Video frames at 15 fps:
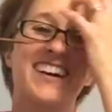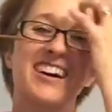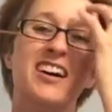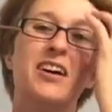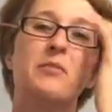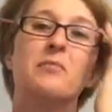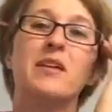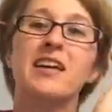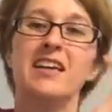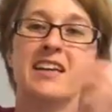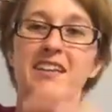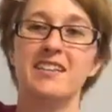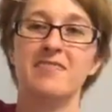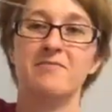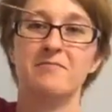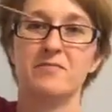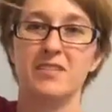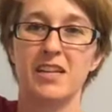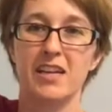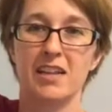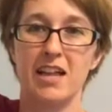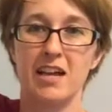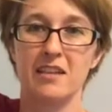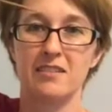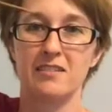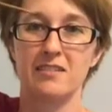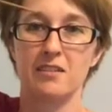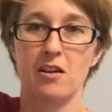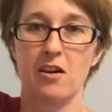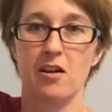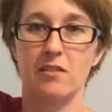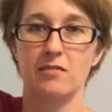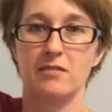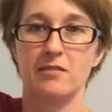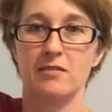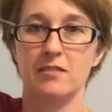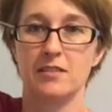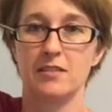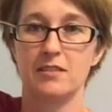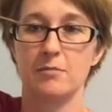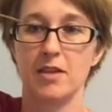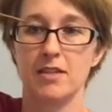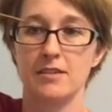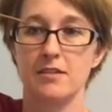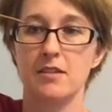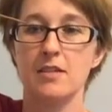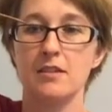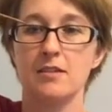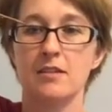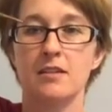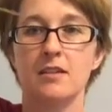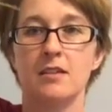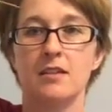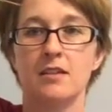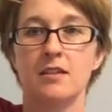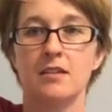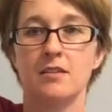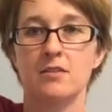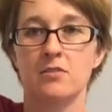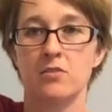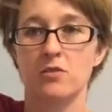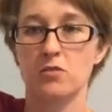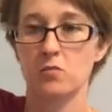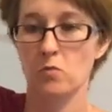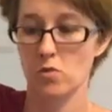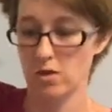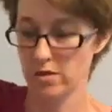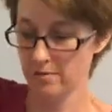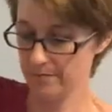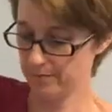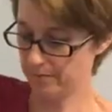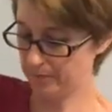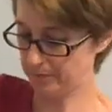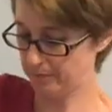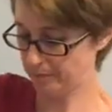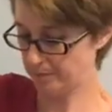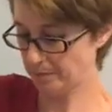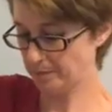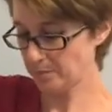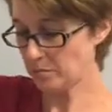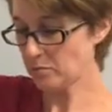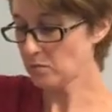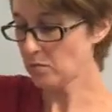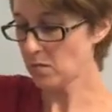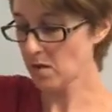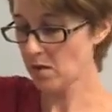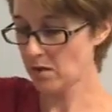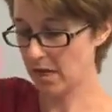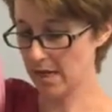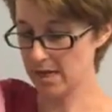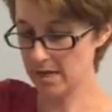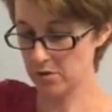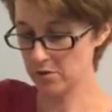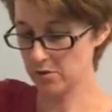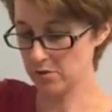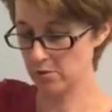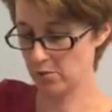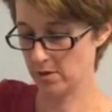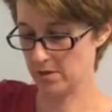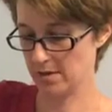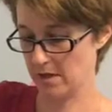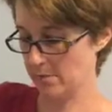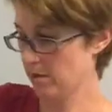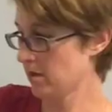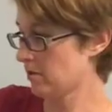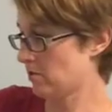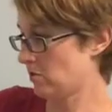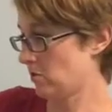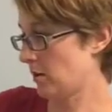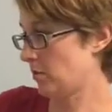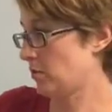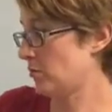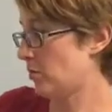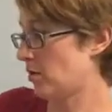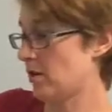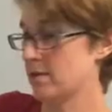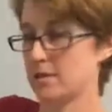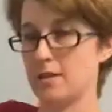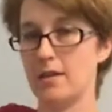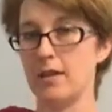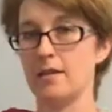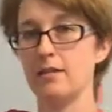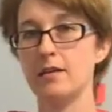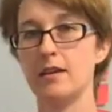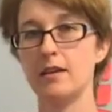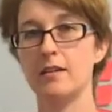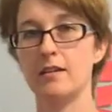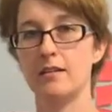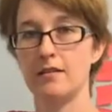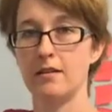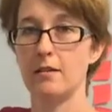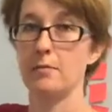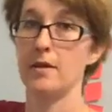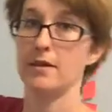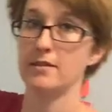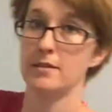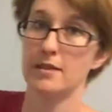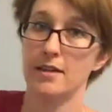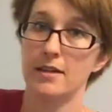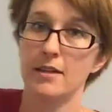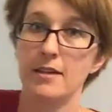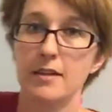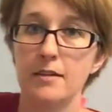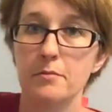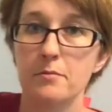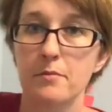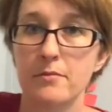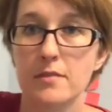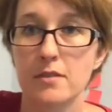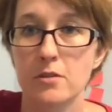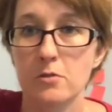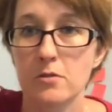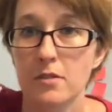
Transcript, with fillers: um, and knit a lot of this in the car. Did some last night, so there's one. Okay, now there's door slamming, so I will pause again and come back to that. I am so